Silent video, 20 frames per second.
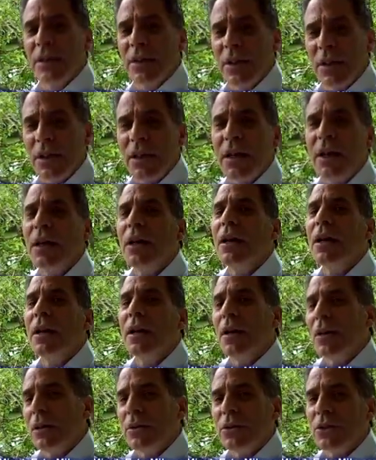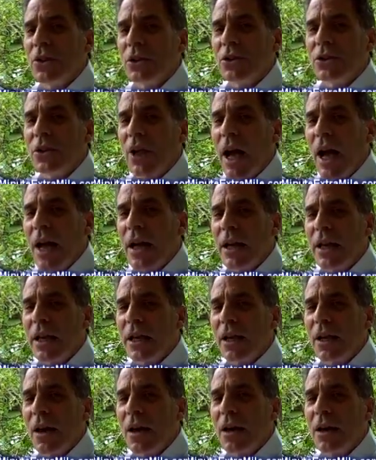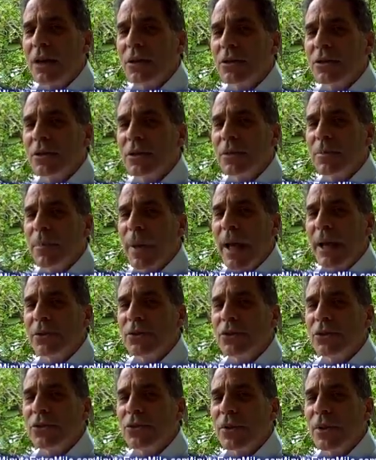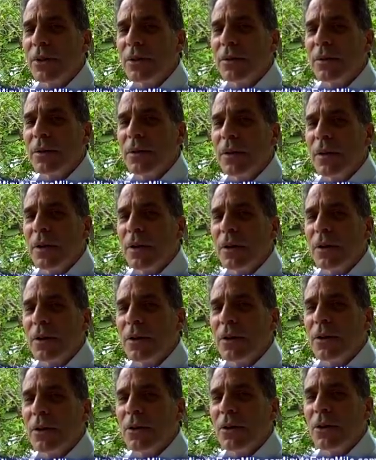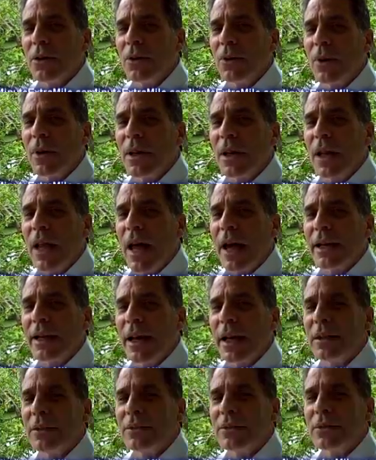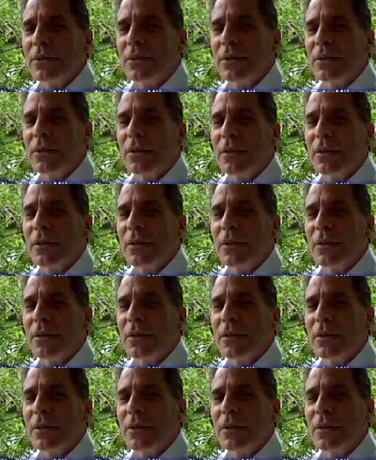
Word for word: in the society at large passes through. You are the lighthouse.